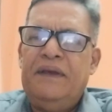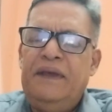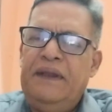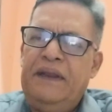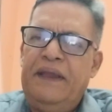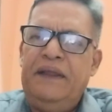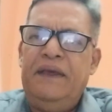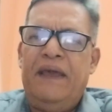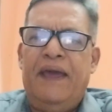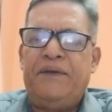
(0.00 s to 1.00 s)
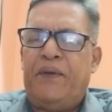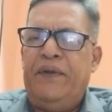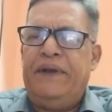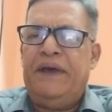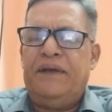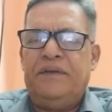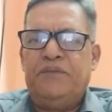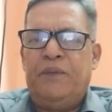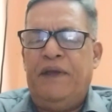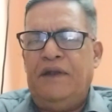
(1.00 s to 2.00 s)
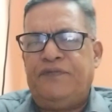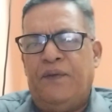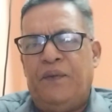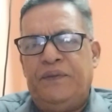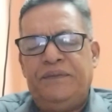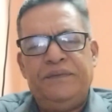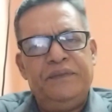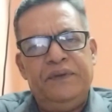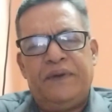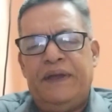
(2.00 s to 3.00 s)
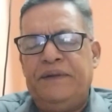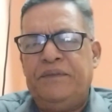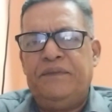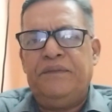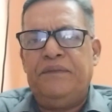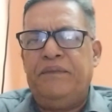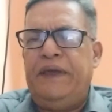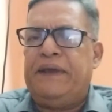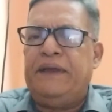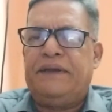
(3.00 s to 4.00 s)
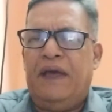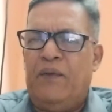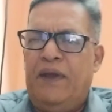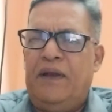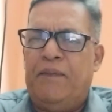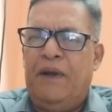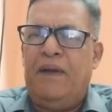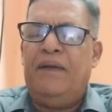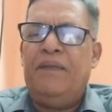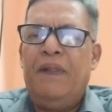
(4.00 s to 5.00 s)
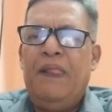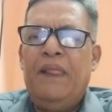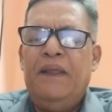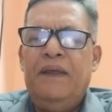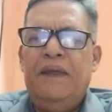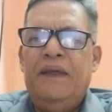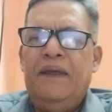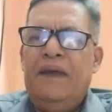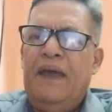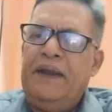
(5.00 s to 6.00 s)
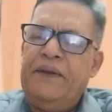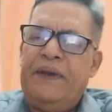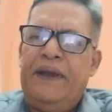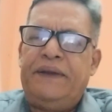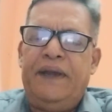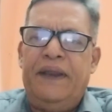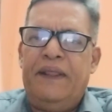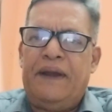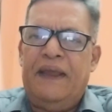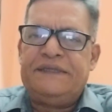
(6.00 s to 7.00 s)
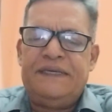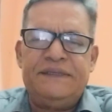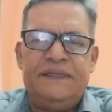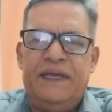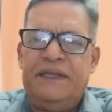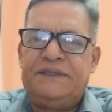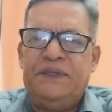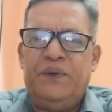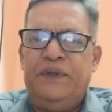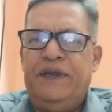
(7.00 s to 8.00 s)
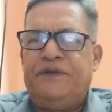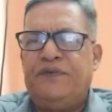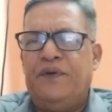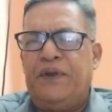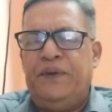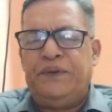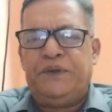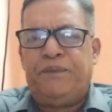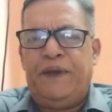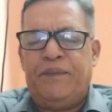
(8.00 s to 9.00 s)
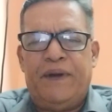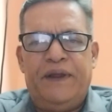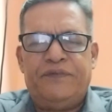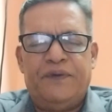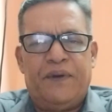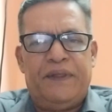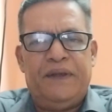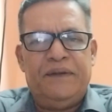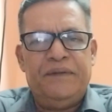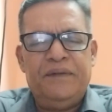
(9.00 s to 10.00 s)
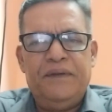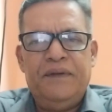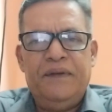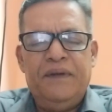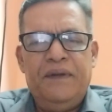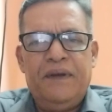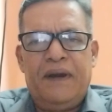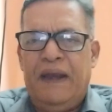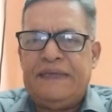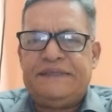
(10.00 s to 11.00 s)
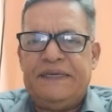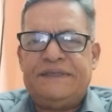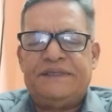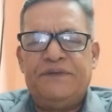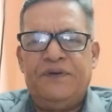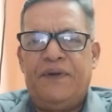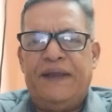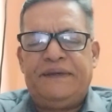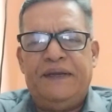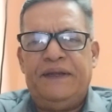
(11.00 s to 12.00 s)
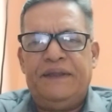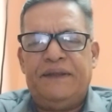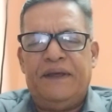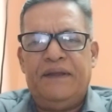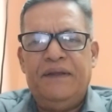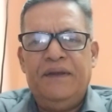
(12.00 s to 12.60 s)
In any Android mobile phone, you can make it available, and you can attend the classes. There is no need for you to pay money for the classes, for attending the